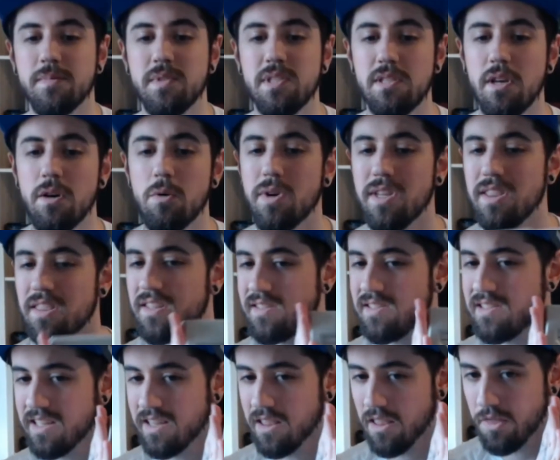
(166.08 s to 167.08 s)
So when
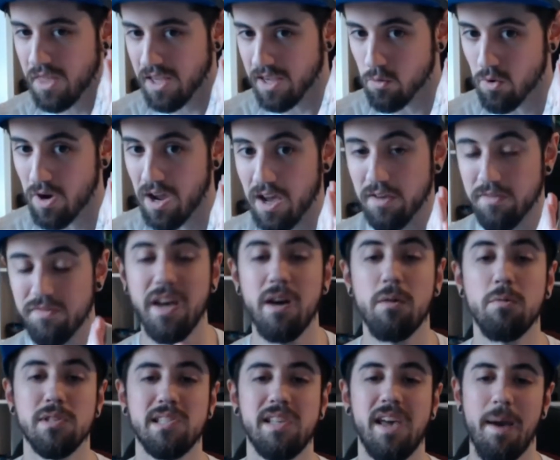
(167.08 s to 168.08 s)
this little thing arrived, I
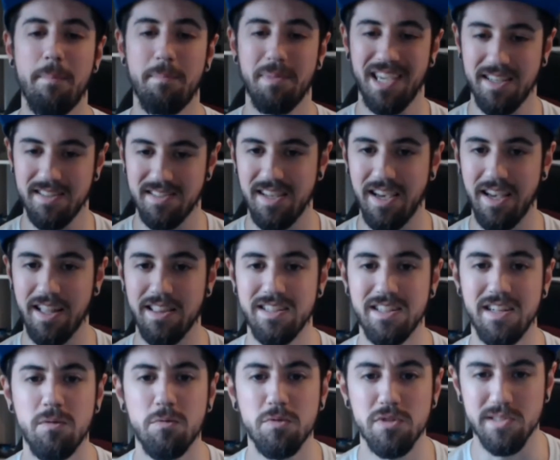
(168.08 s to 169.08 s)
was happy as hell,
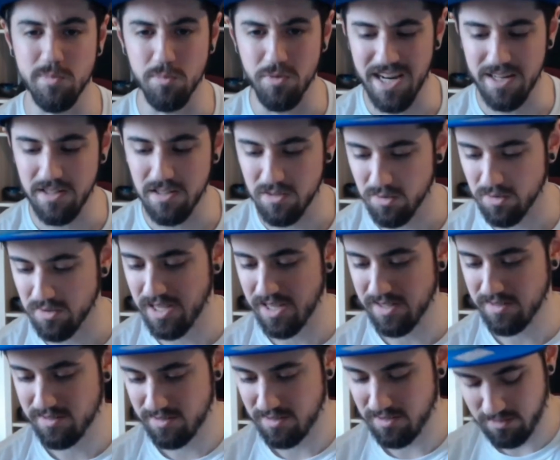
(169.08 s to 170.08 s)
and I was ready to
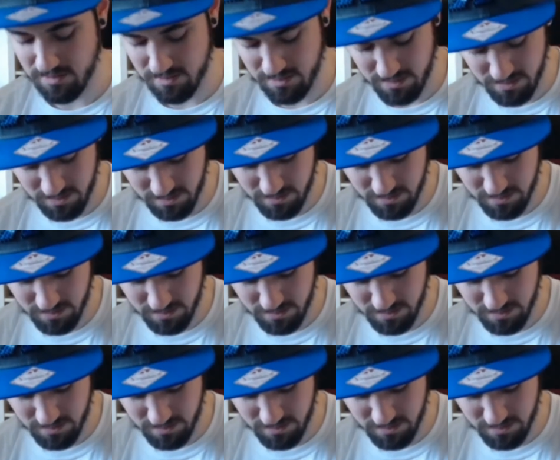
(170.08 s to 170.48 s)
test it.